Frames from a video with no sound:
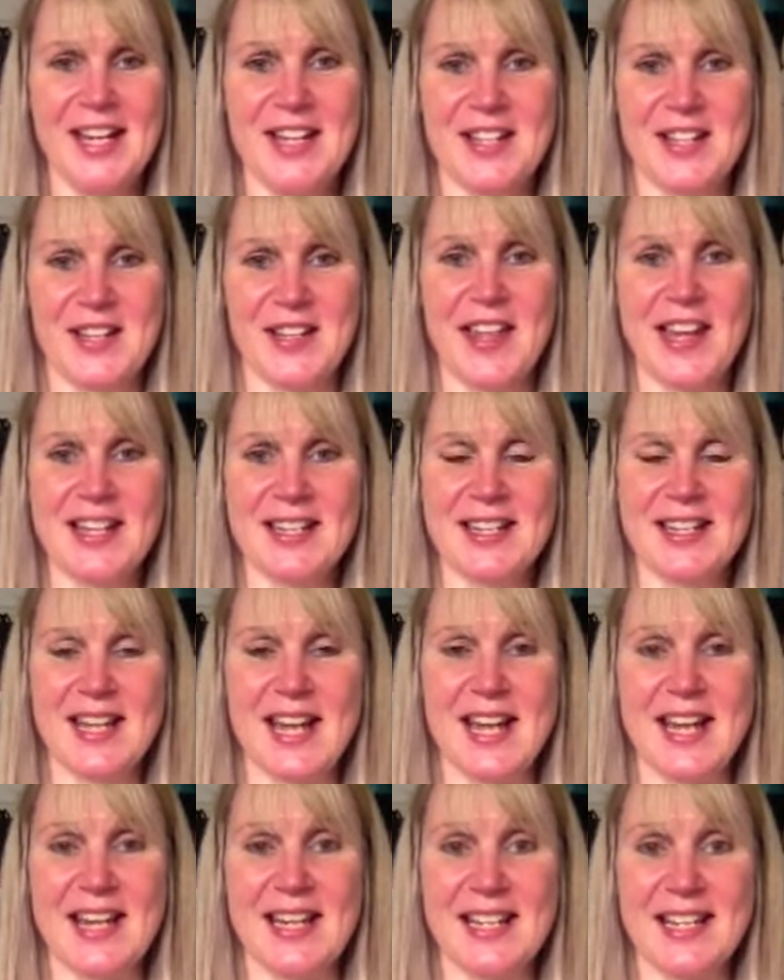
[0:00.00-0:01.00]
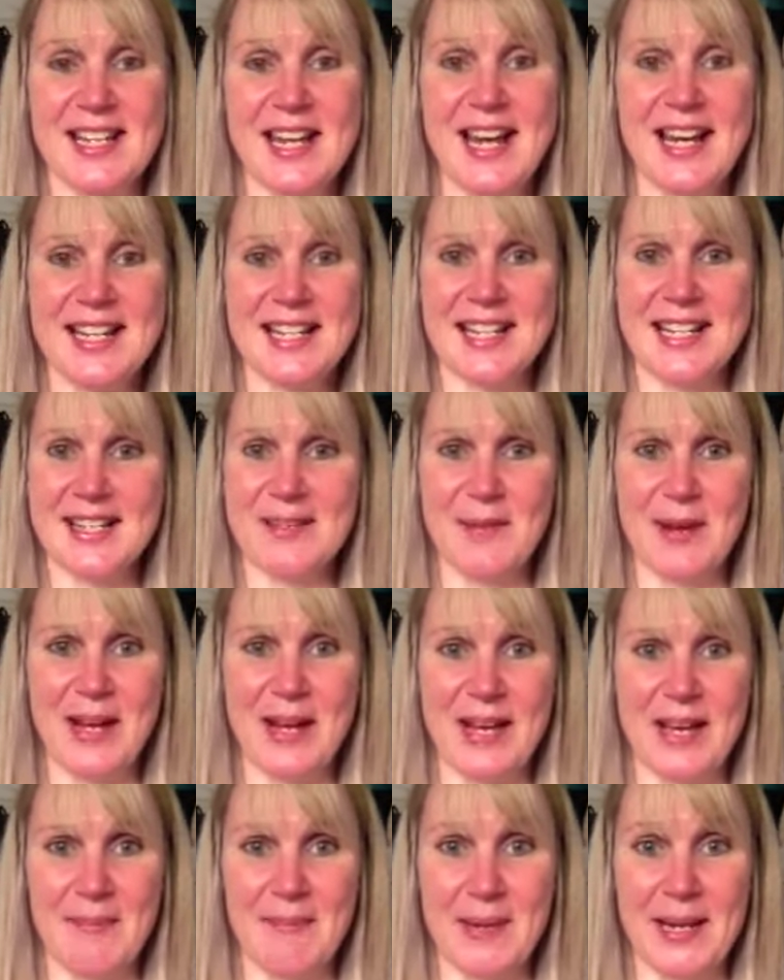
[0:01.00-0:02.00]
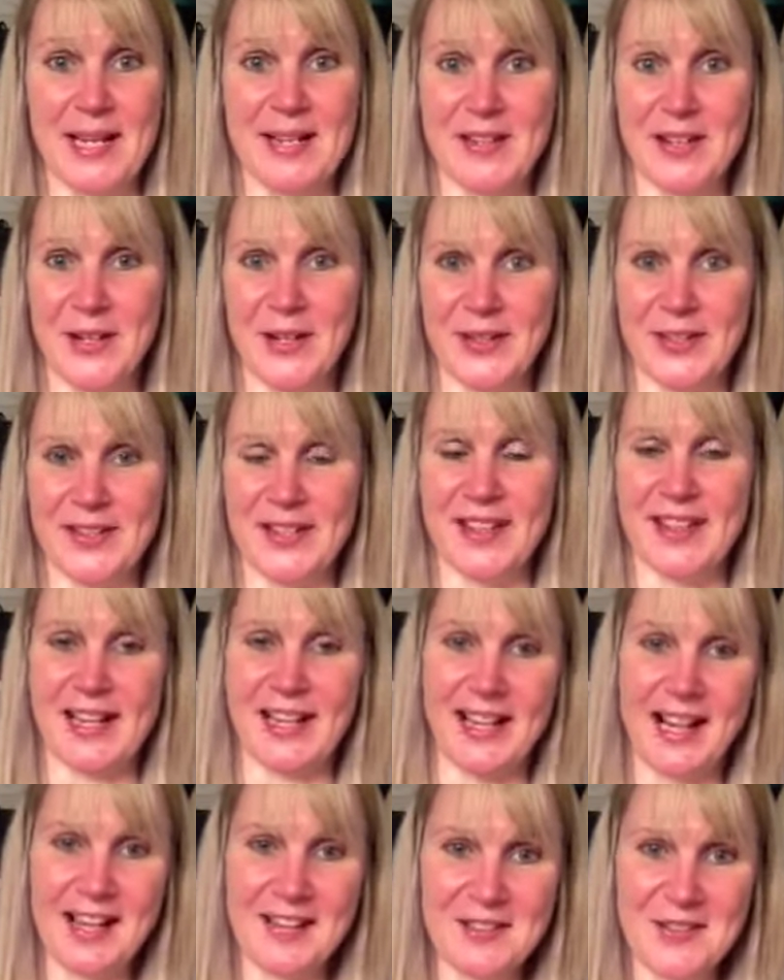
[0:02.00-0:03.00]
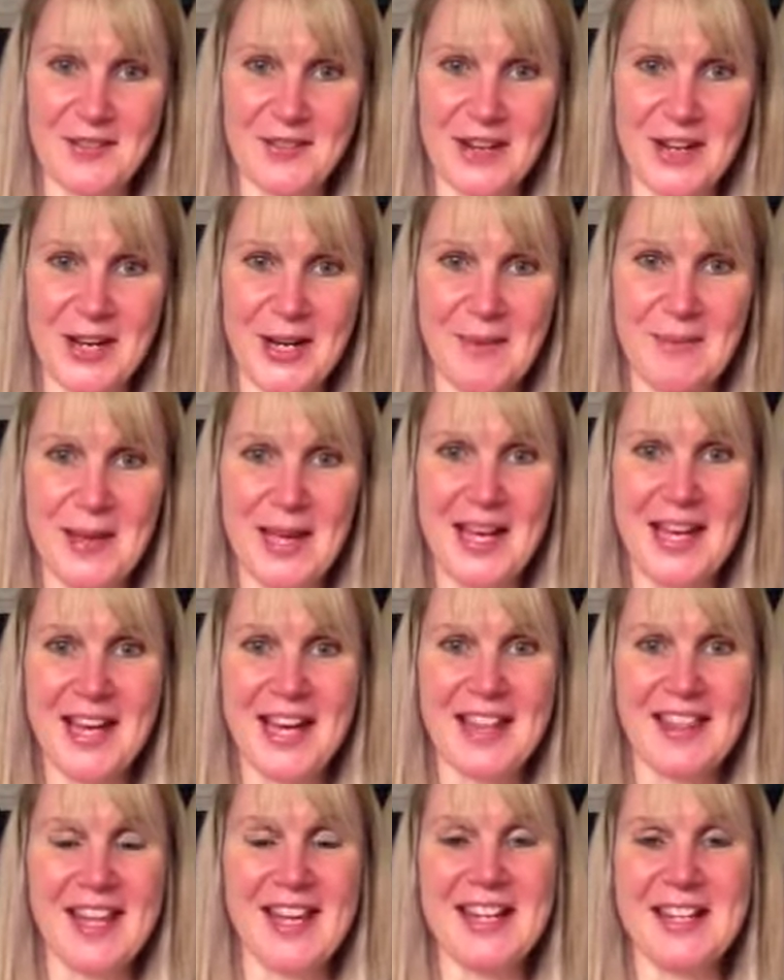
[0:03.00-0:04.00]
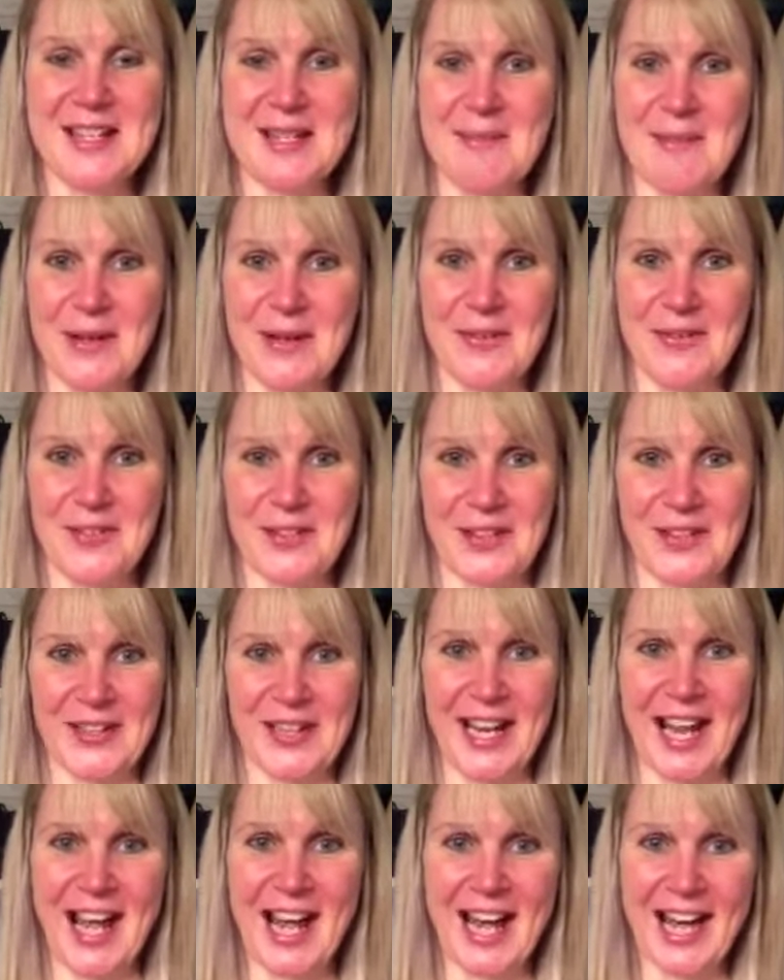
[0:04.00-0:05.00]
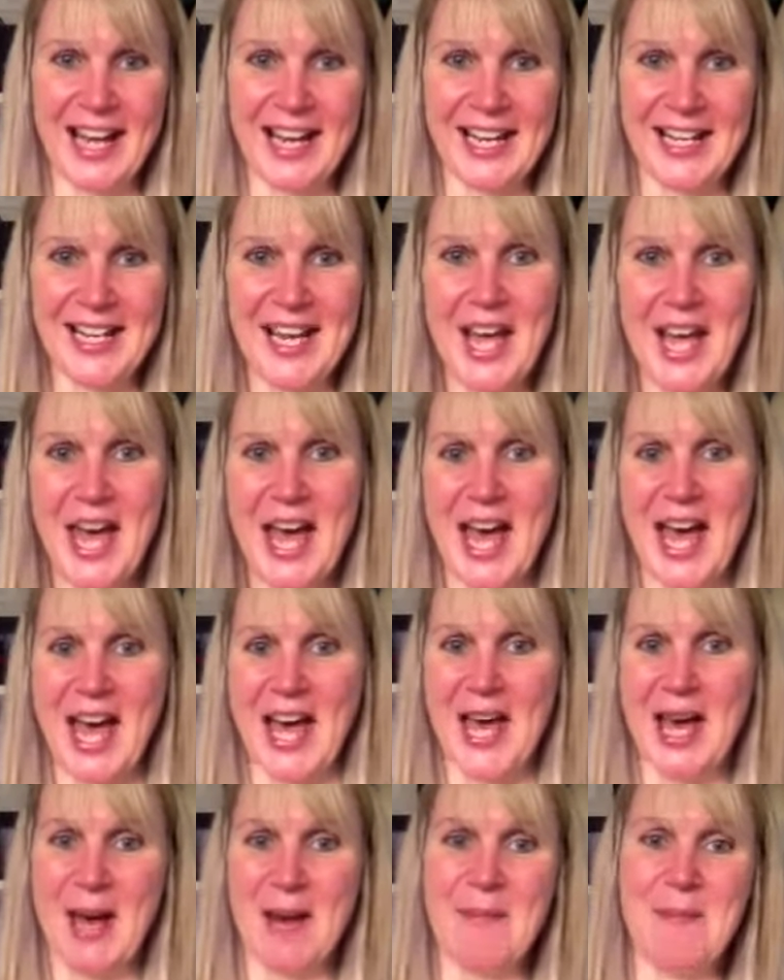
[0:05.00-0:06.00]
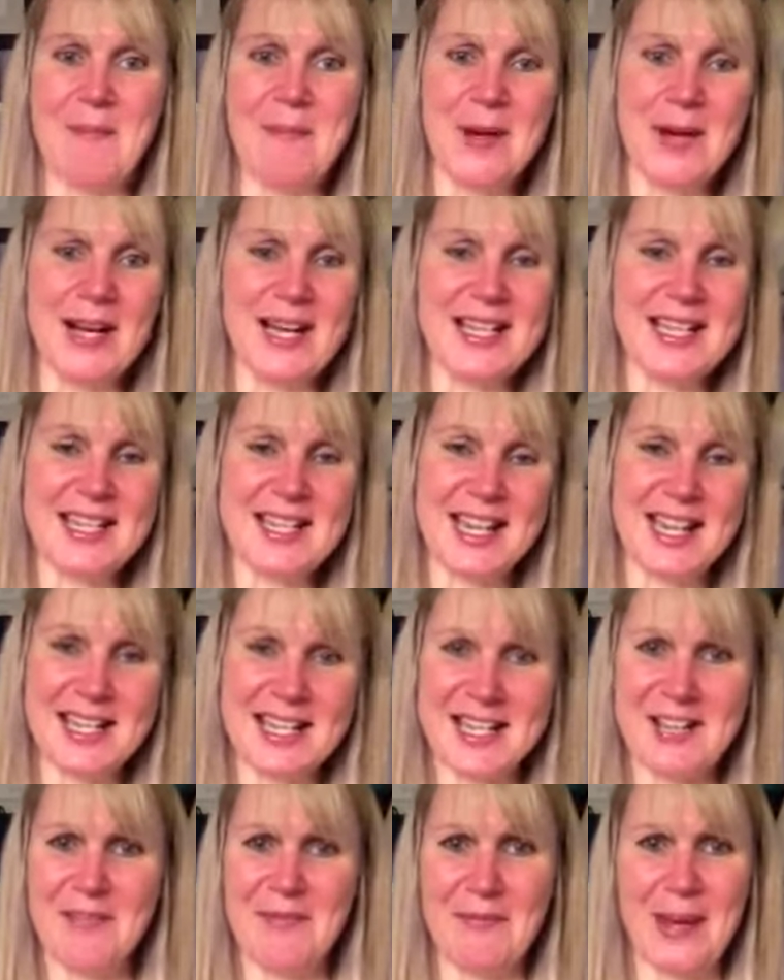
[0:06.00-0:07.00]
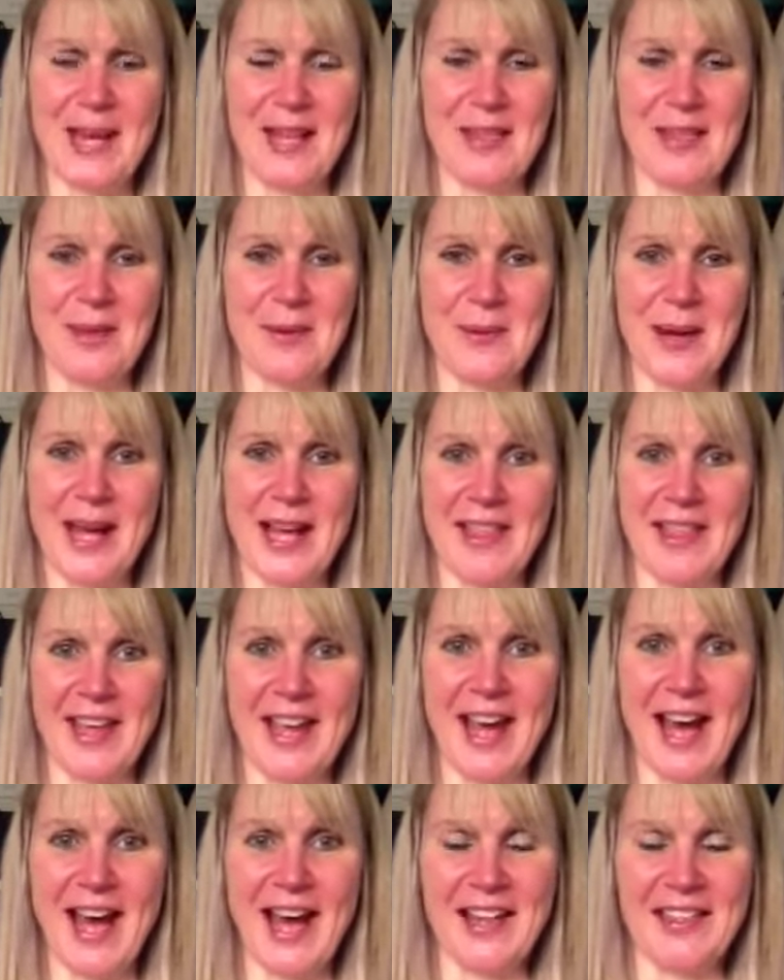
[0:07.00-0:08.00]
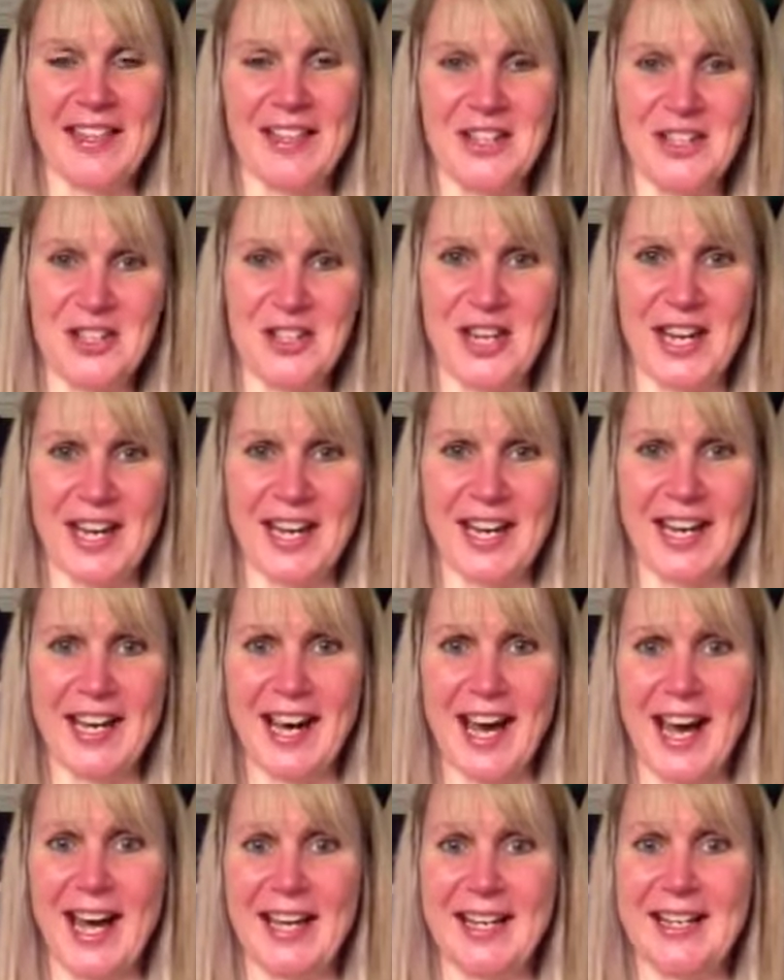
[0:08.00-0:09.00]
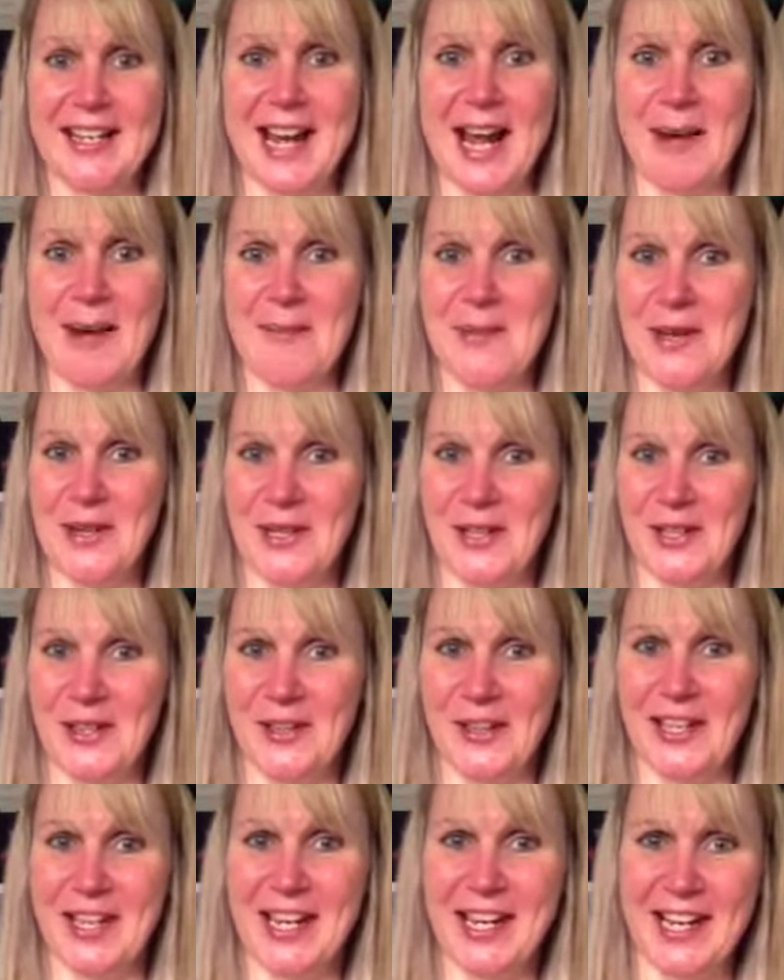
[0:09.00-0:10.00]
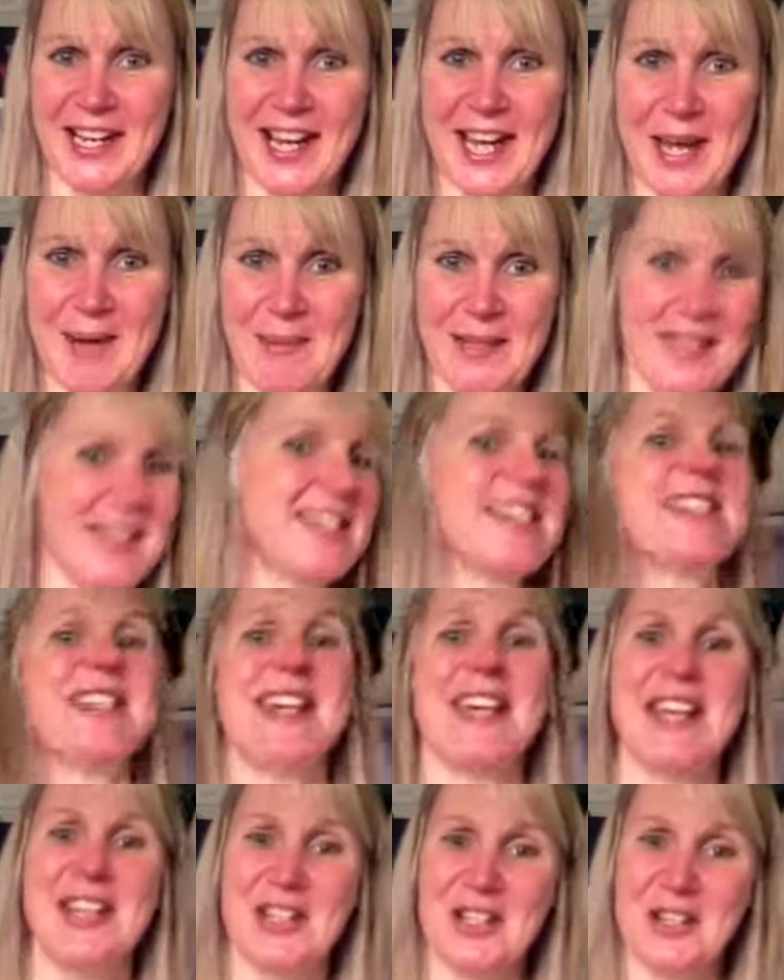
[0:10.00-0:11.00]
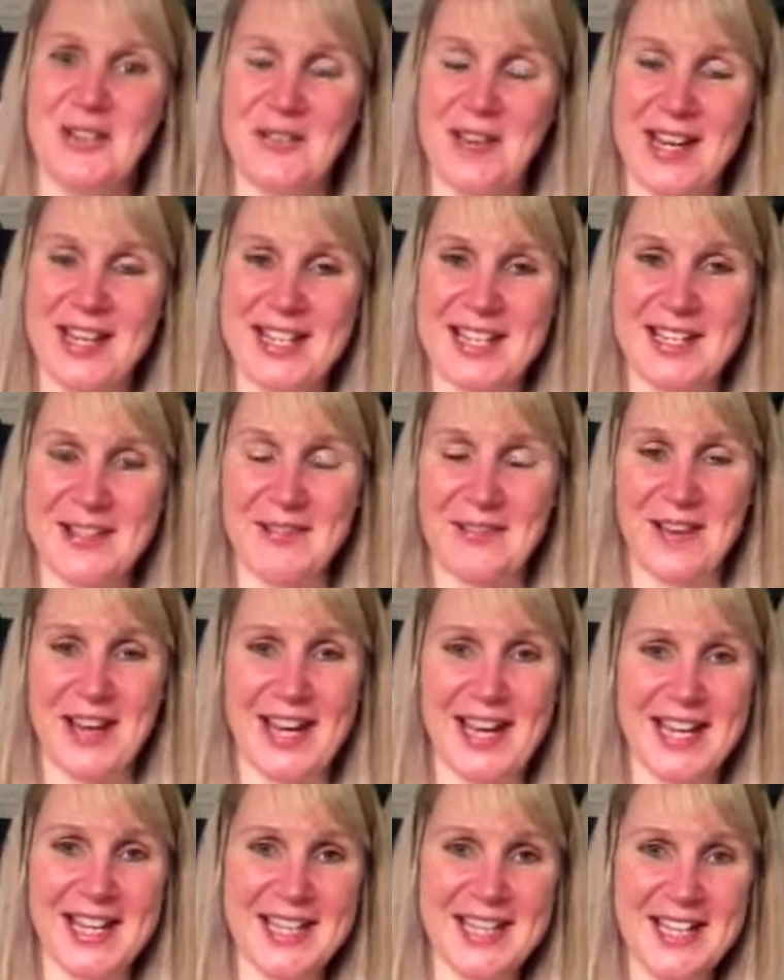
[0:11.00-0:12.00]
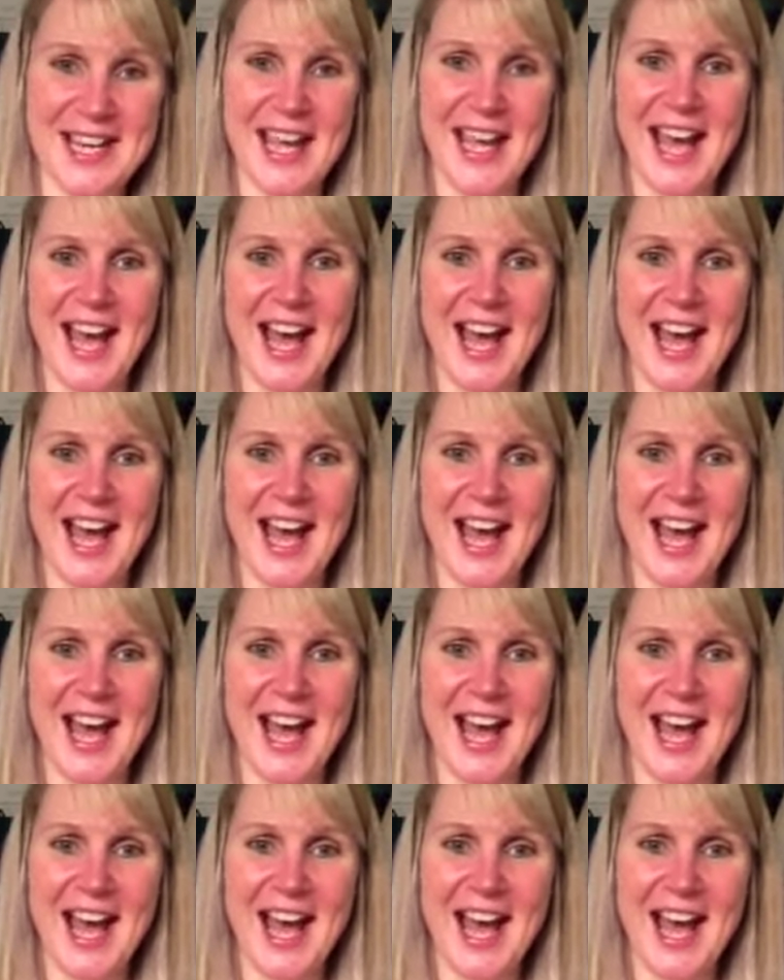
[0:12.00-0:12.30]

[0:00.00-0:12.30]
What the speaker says: So that's started being taught in the classroom, then it's moved online, but as things have been the way they are this year and I'm no longer able to teach face to face,